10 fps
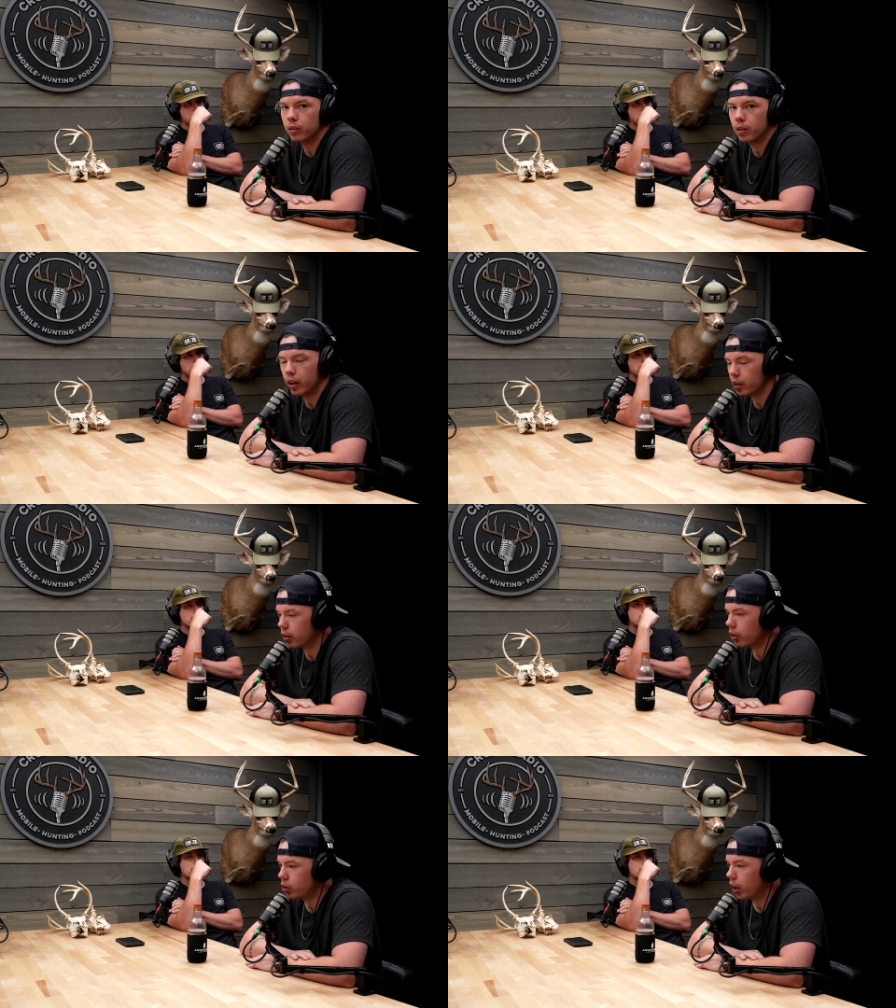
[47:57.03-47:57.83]
And it's
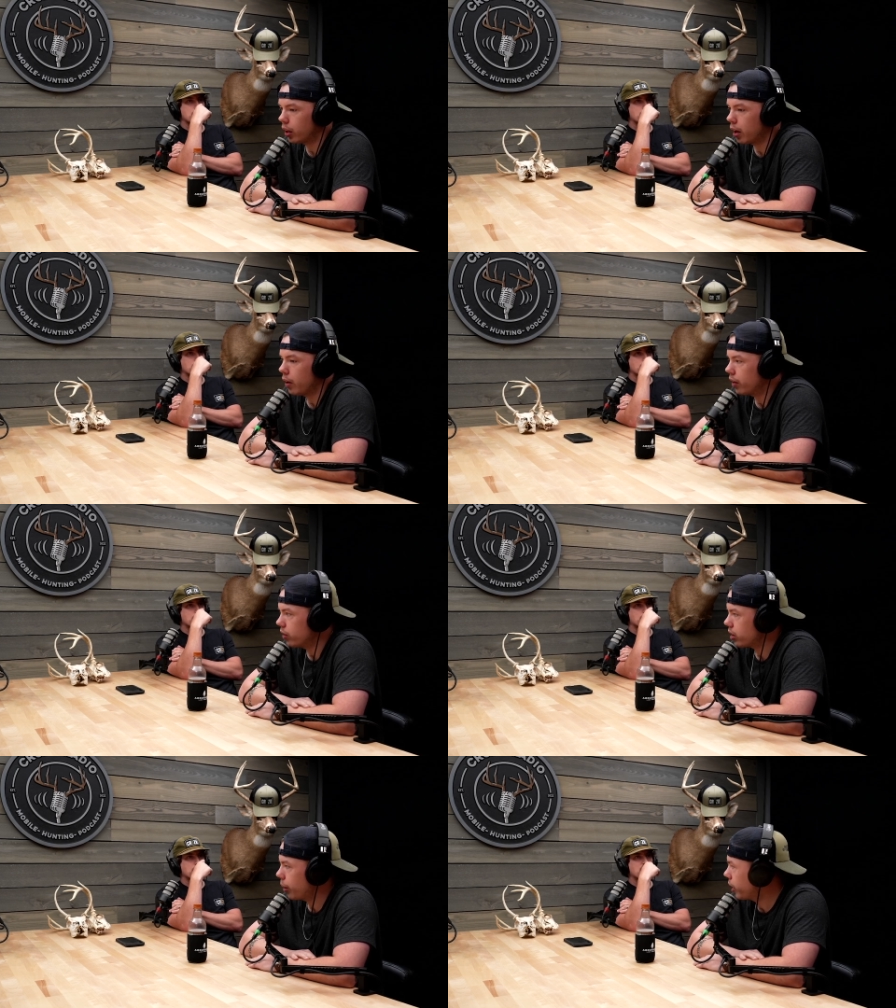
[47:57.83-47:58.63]
going to check it out every
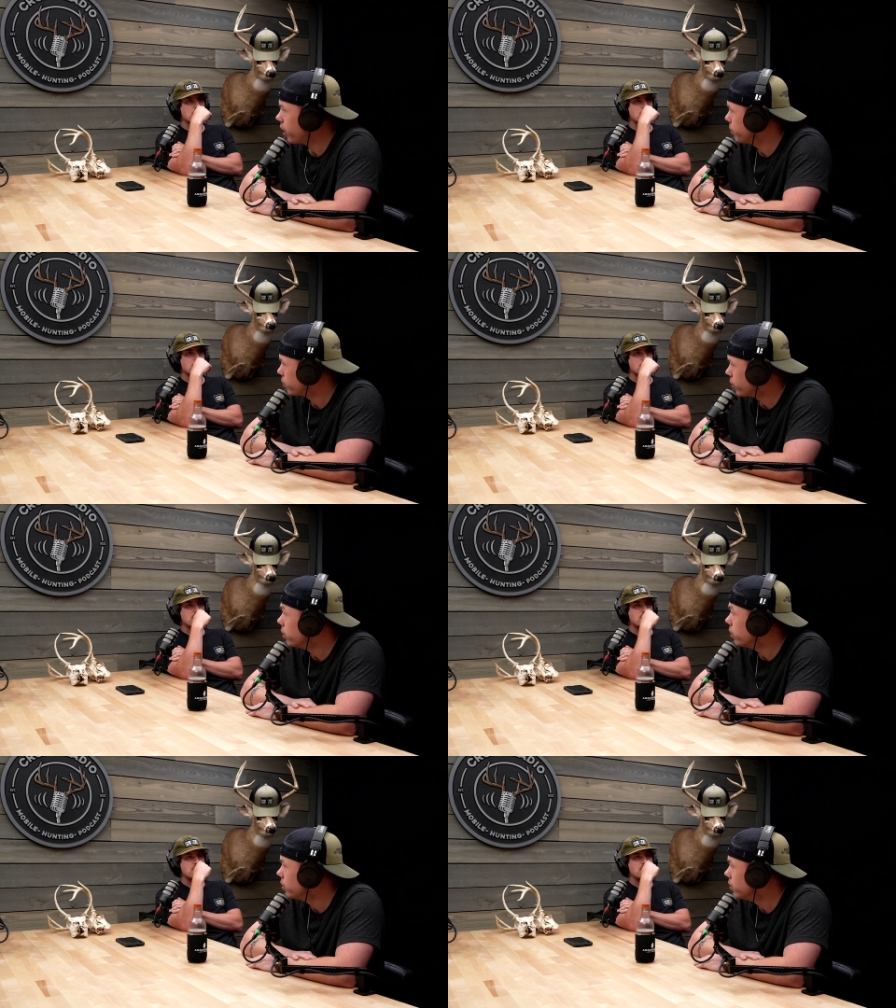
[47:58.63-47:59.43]
time it comes through.